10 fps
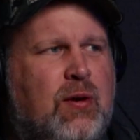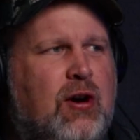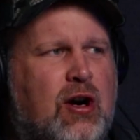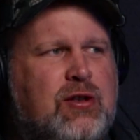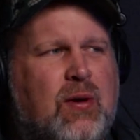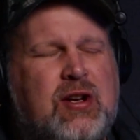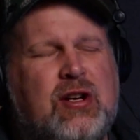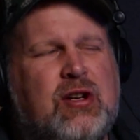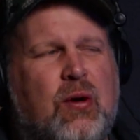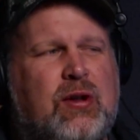200 yards, so I
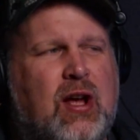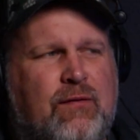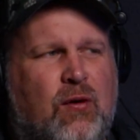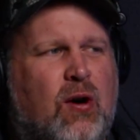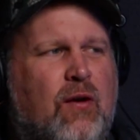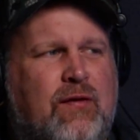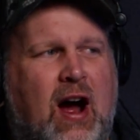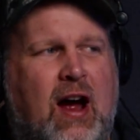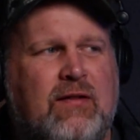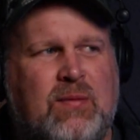didn't go with the
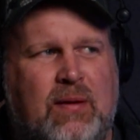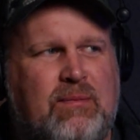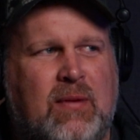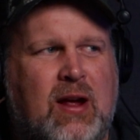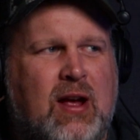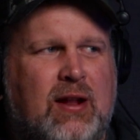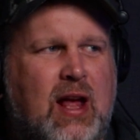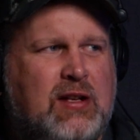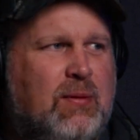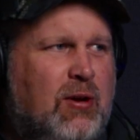405s.
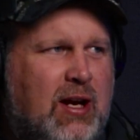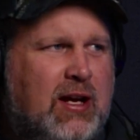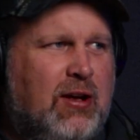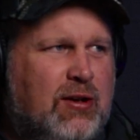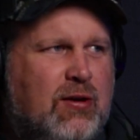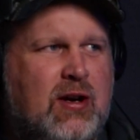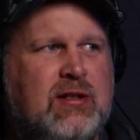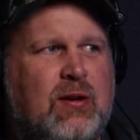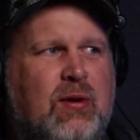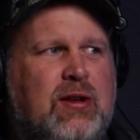That's the bullet I killed the
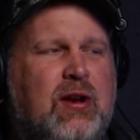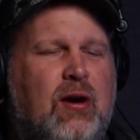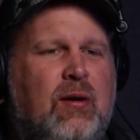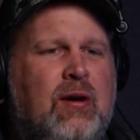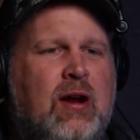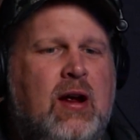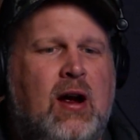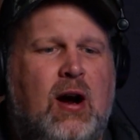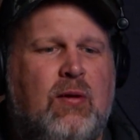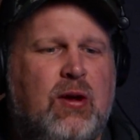grizzly with,
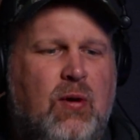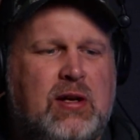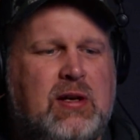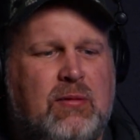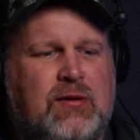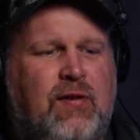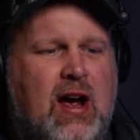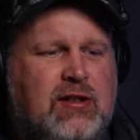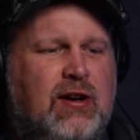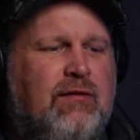I really want something that's
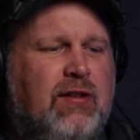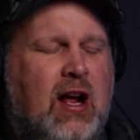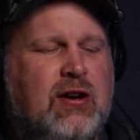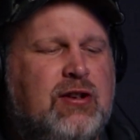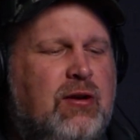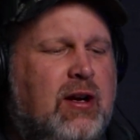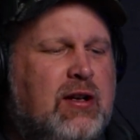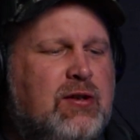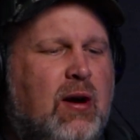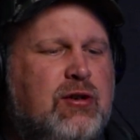faster and flatter
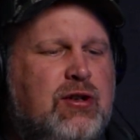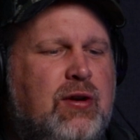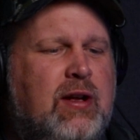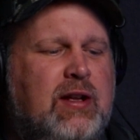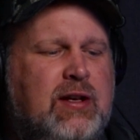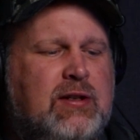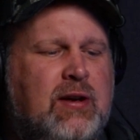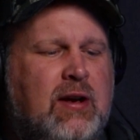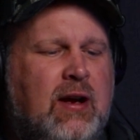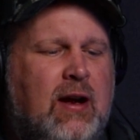shooting, and so I was shooting
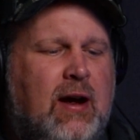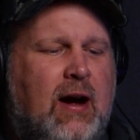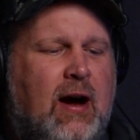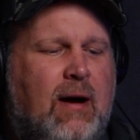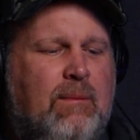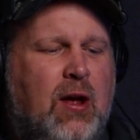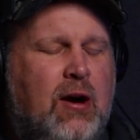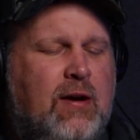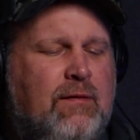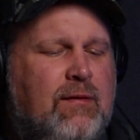these
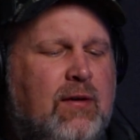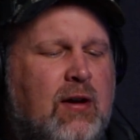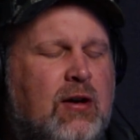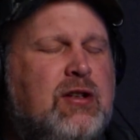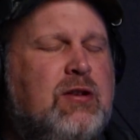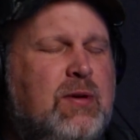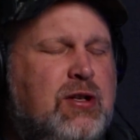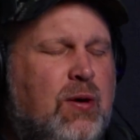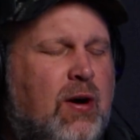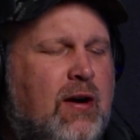
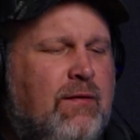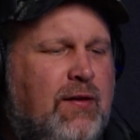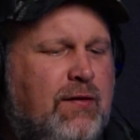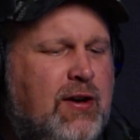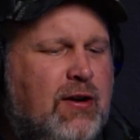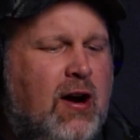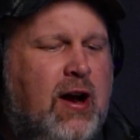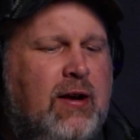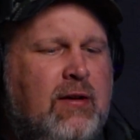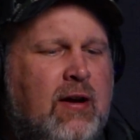250
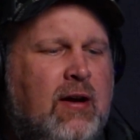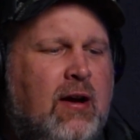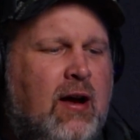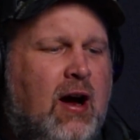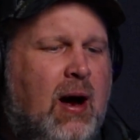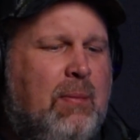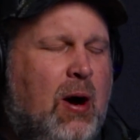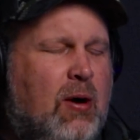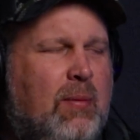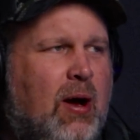grain
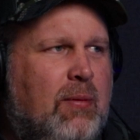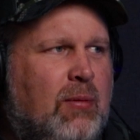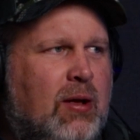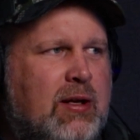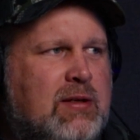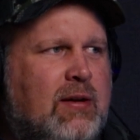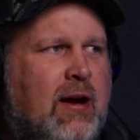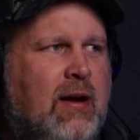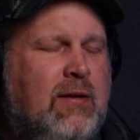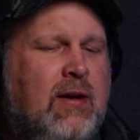power belt bullets,
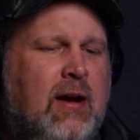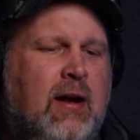and